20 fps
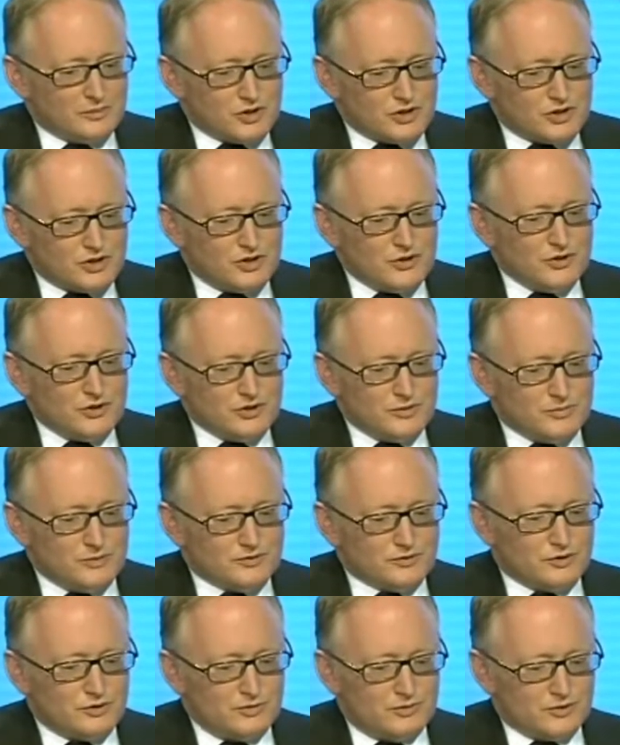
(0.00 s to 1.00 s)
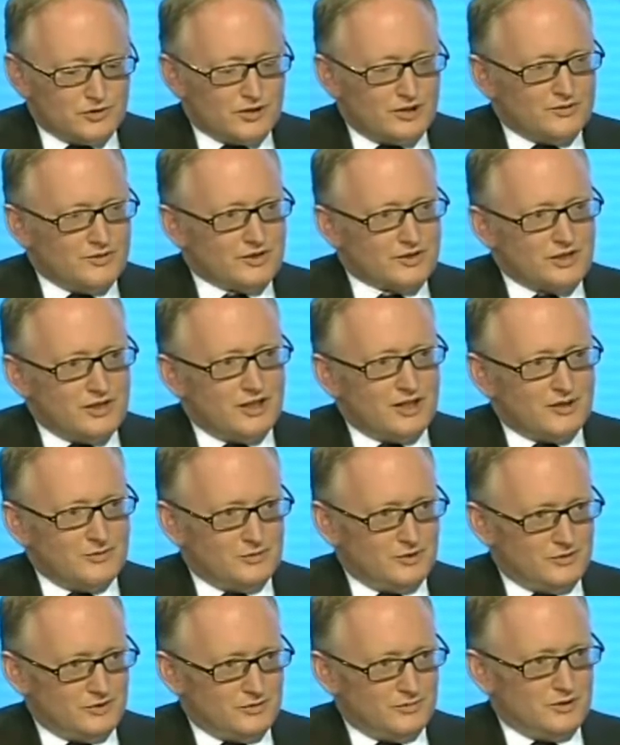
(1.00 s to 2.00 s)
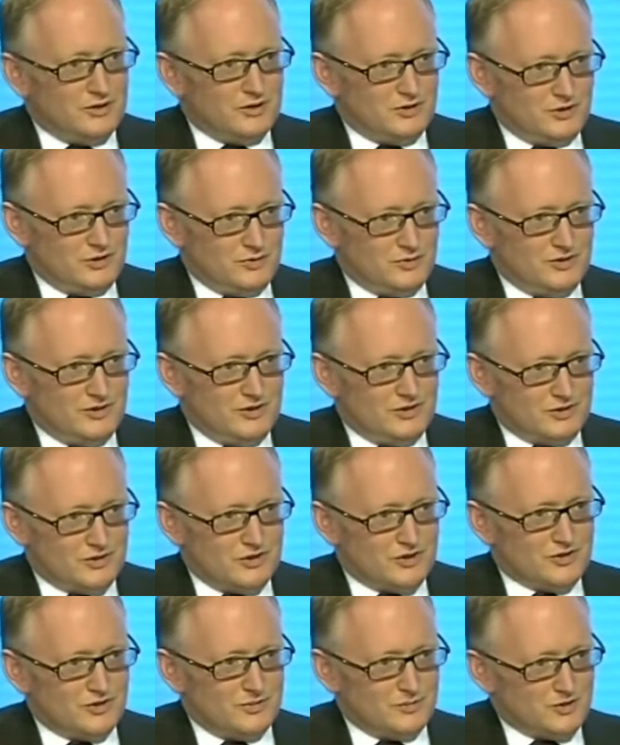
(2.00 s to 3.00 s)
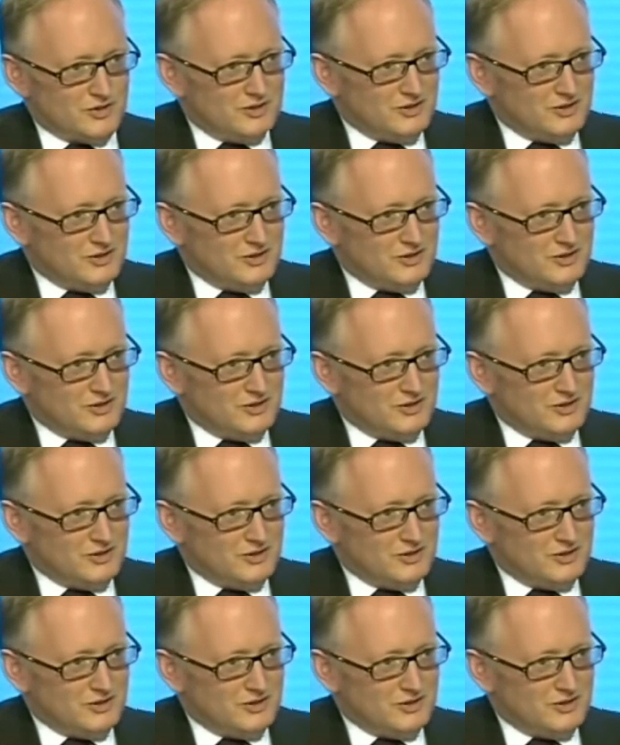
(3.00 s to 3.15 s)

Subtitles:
shows you performance over time of the brokers within the system.